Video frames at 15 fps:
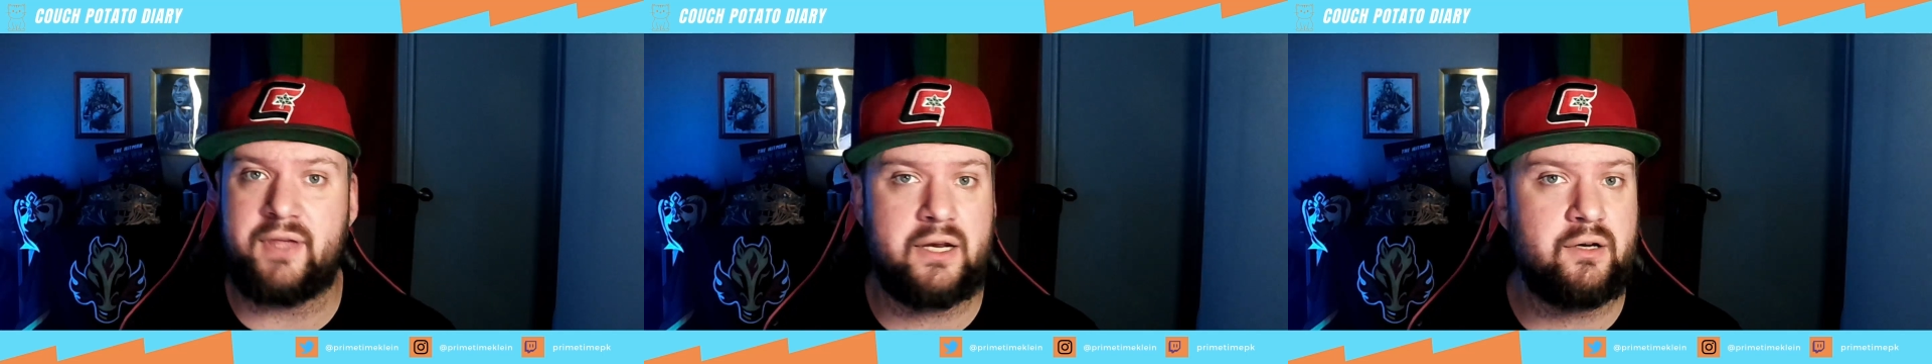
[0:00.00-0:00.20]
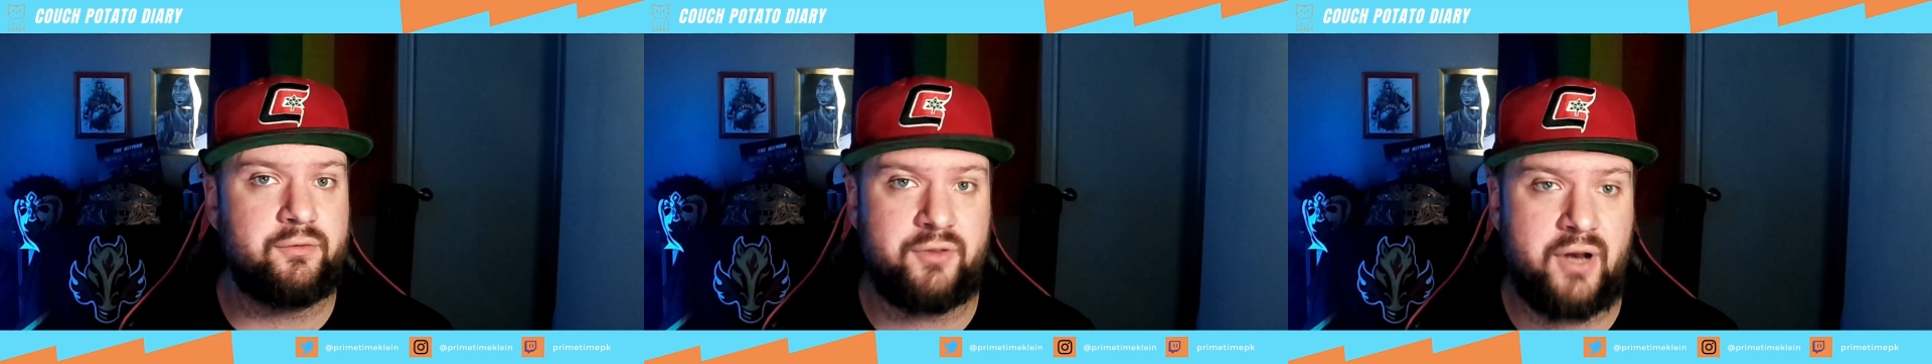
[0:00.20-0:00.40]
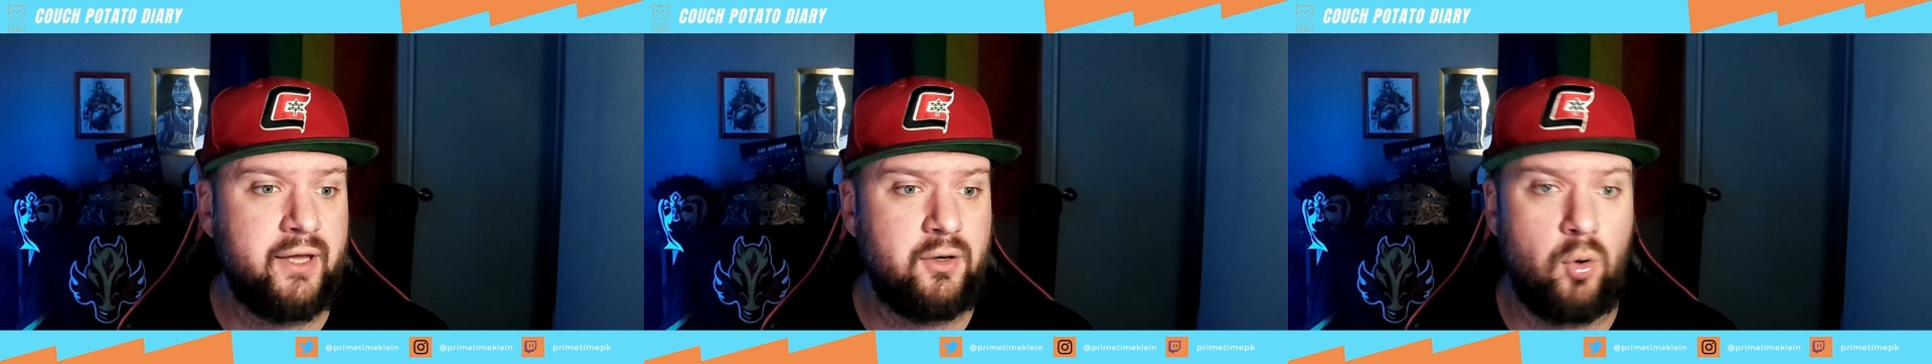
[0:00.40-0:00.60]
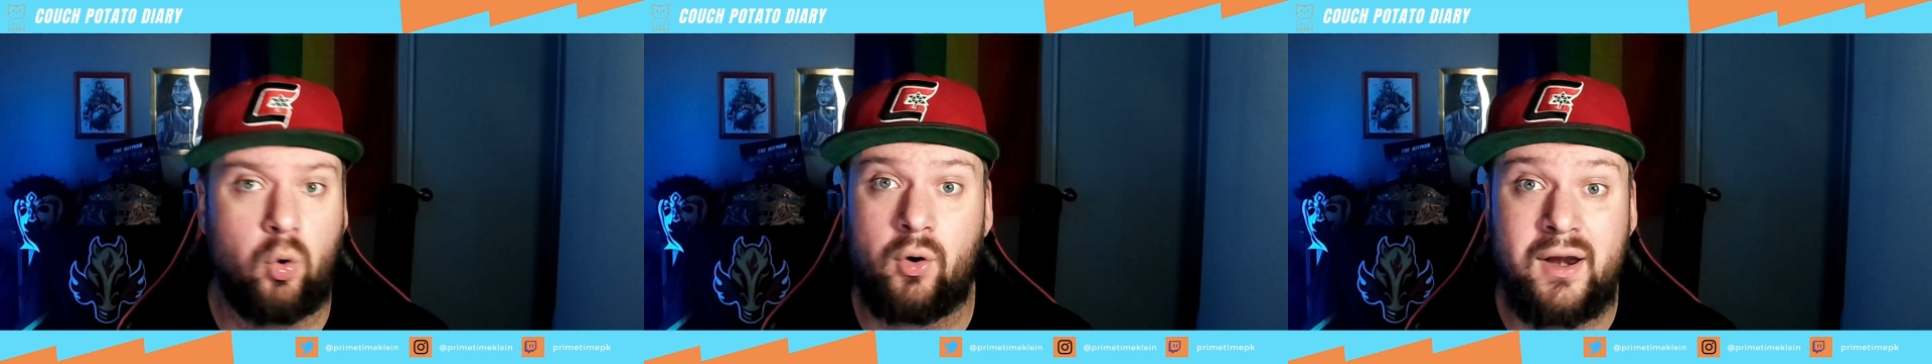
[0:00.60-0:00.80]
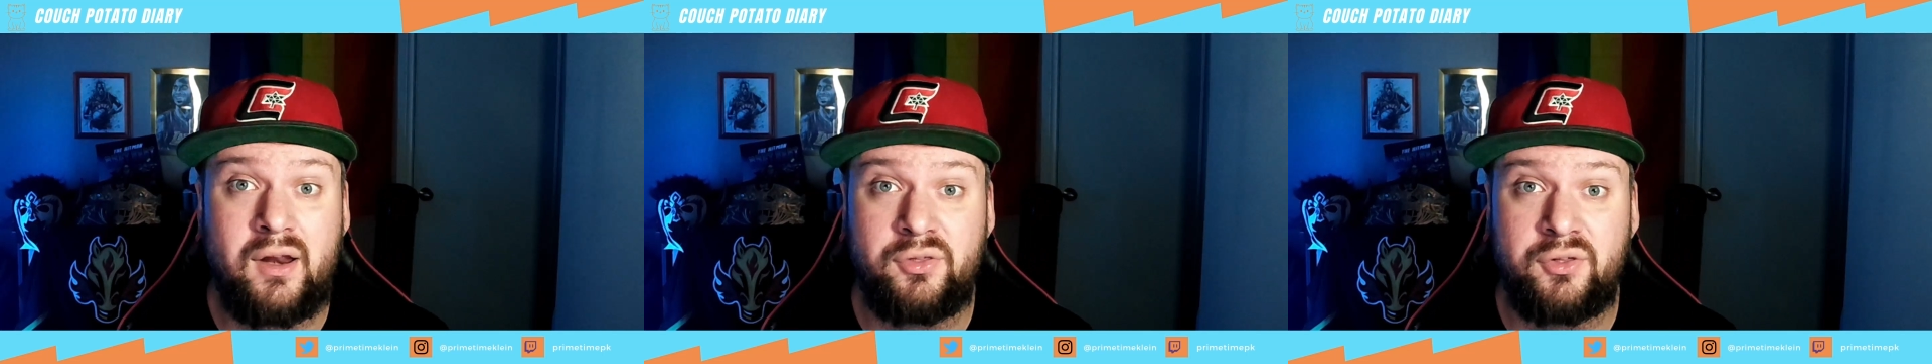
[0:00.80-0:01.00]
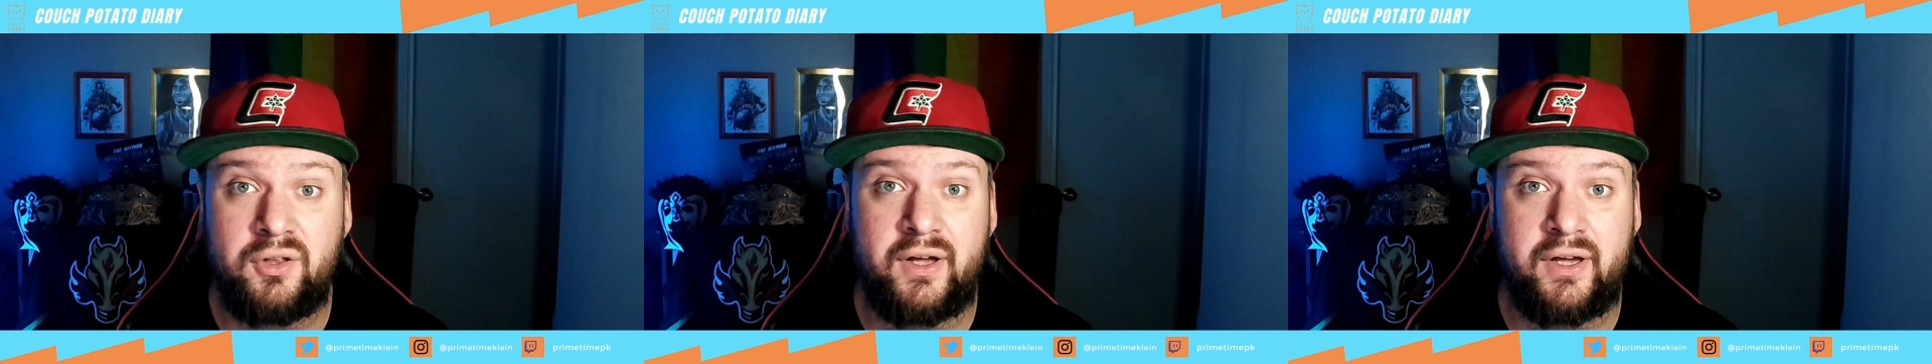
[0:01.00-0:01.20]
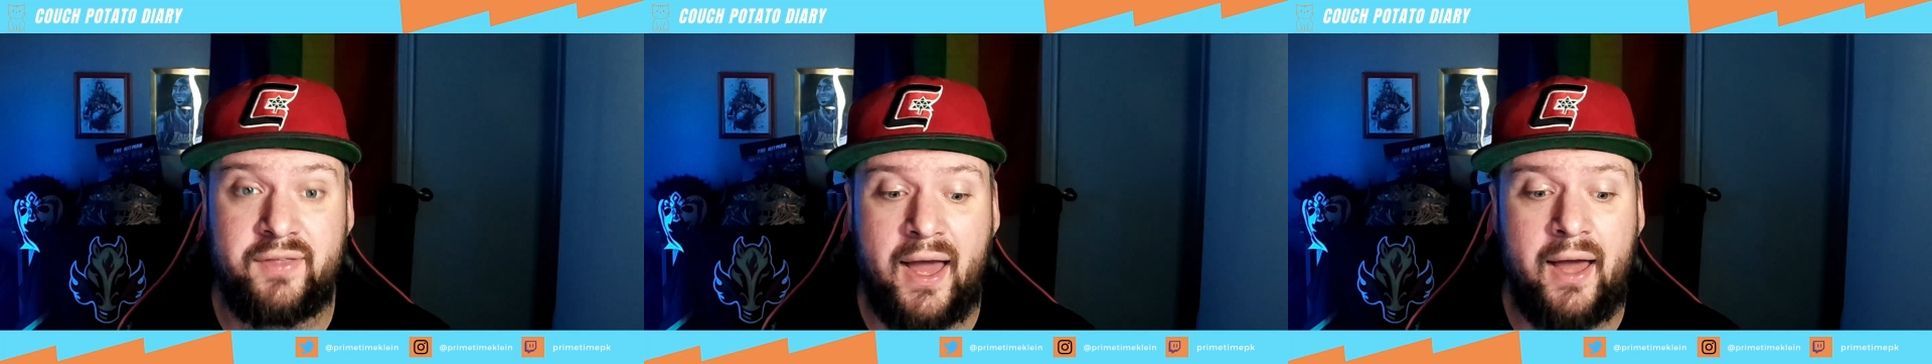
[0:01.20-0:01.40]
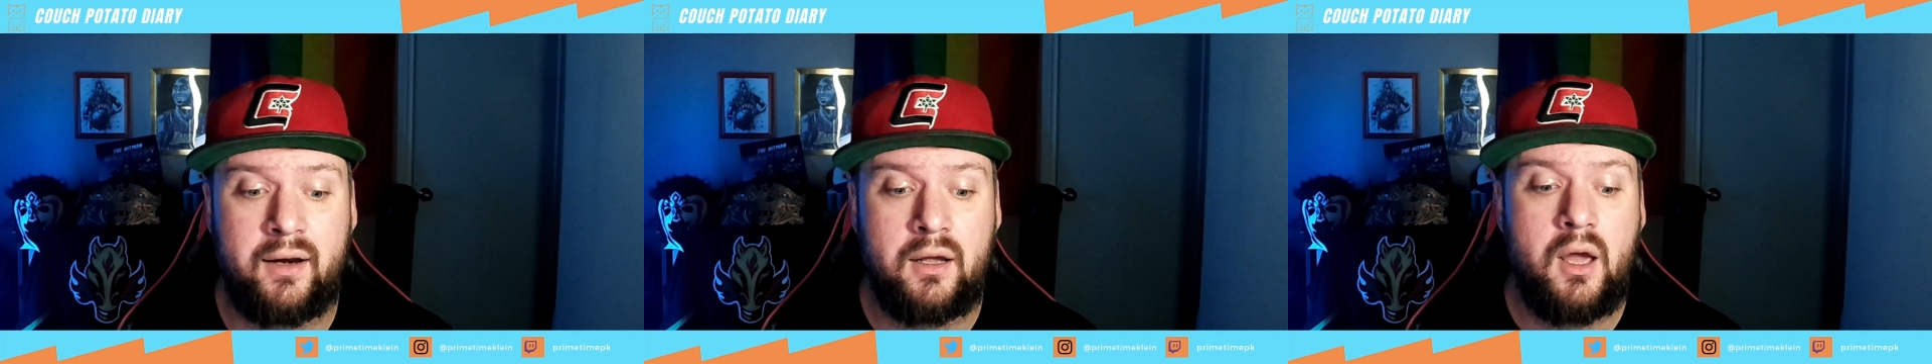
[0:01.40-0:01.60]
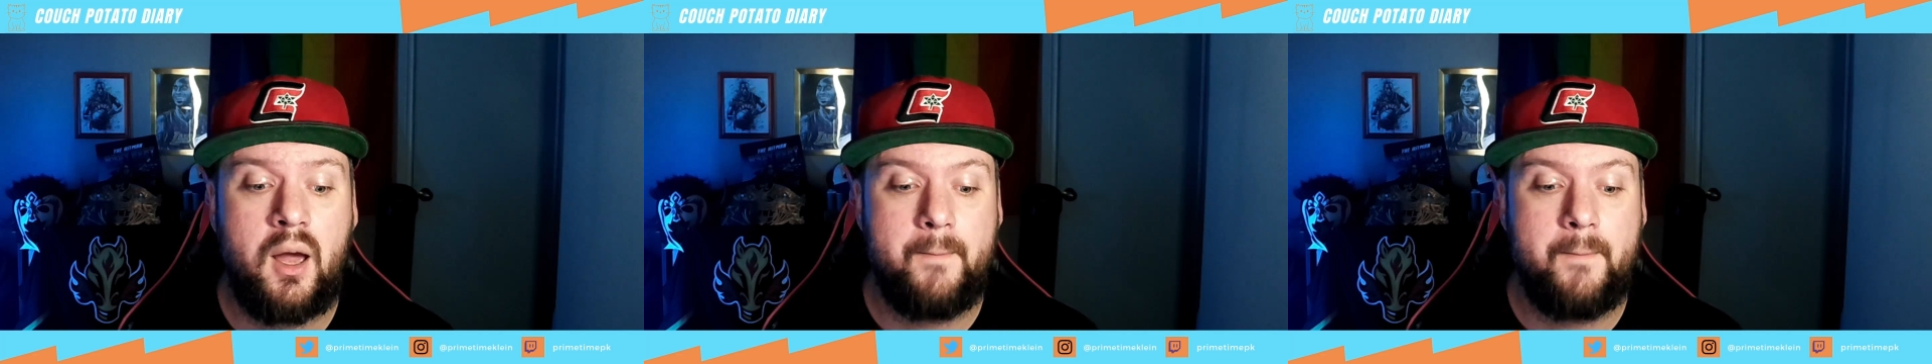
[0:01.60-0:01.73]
end of the night or anything like that.